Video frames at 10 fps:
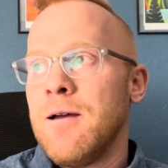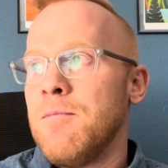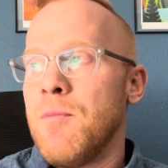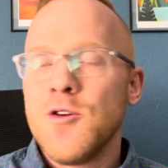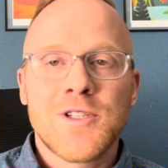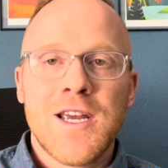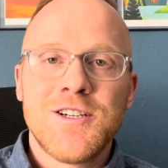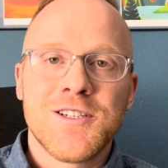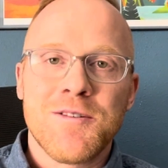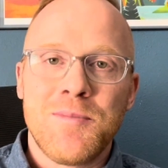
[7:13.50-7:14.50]
Most
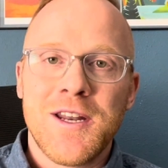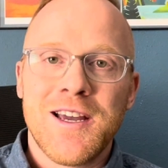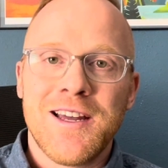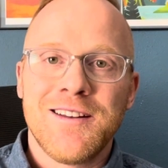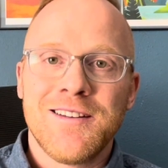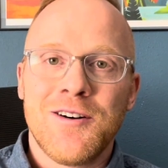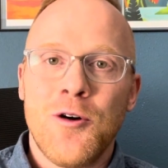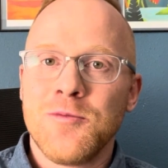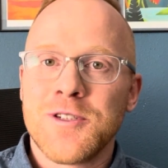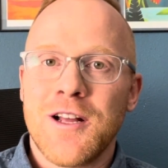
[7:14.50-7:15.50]
agents have been at
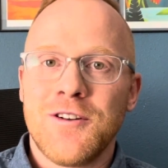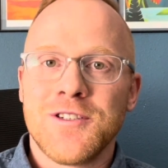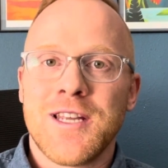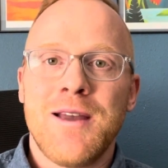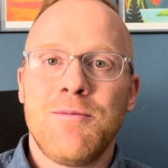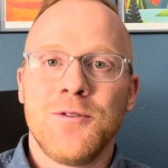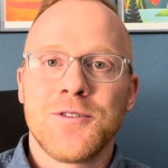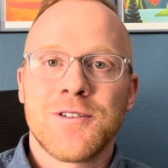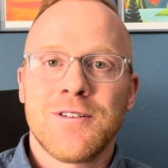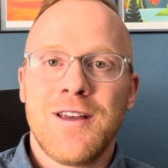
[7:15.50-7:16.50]
home sellers'
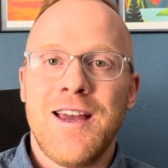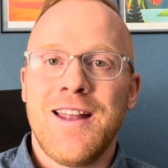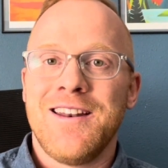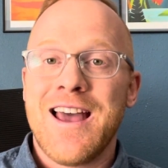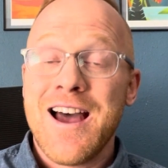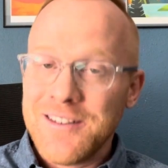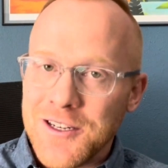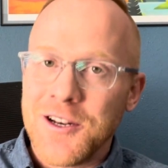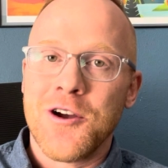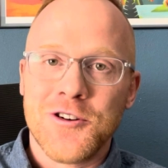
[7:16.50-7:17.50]
tables and had to
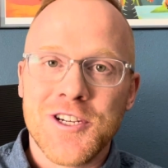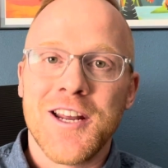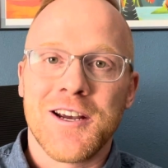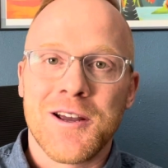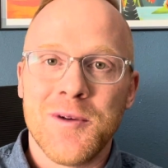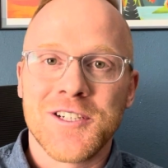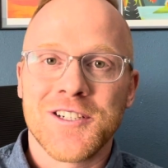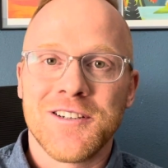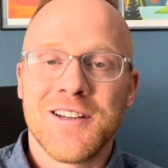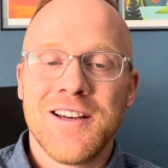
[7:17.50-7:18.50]
negotiate a
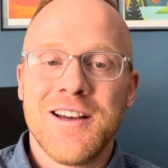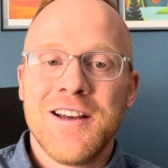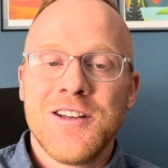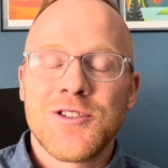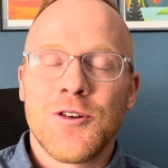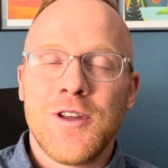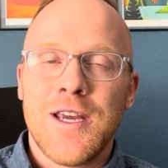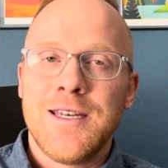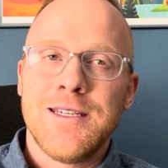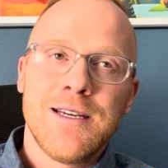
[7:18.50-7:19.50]
commission. So the
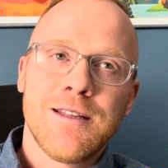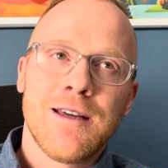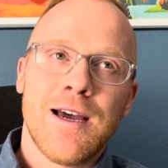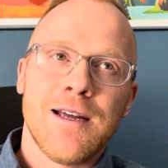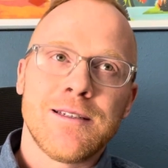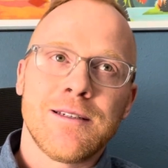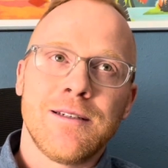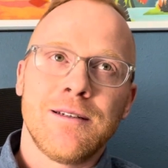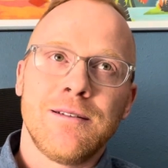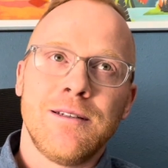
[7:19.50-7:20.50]
idea that
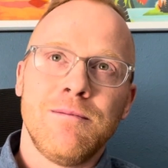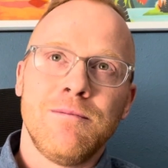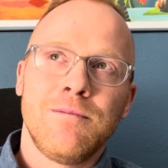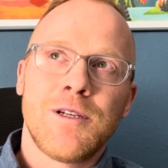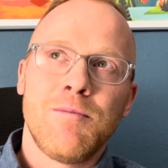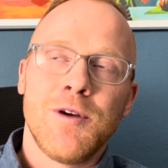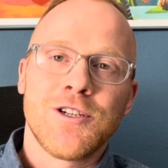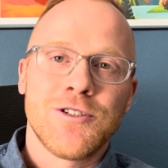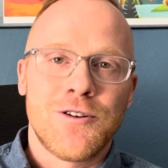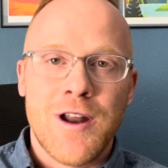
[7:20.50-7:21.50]

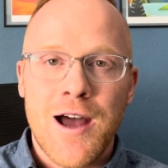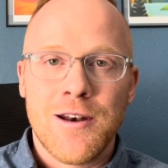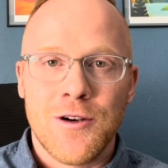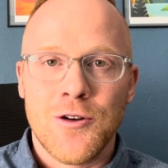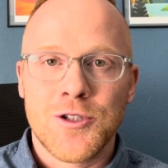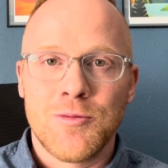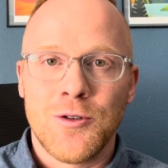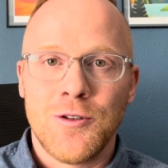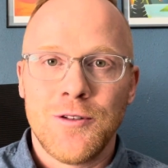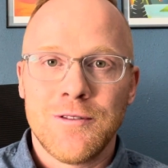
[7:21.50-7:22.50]
commissions are not
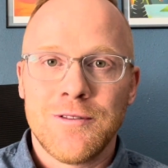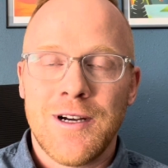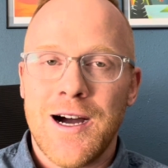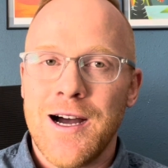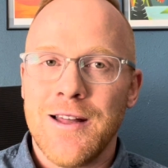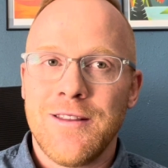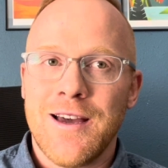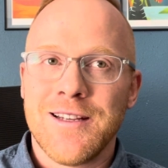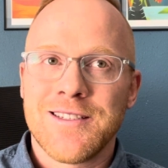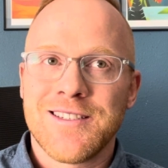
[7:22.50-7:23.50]
negotiable,
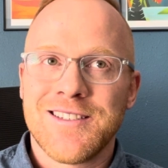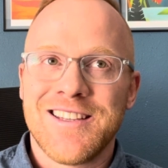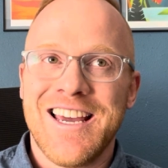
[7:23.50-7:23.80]
that's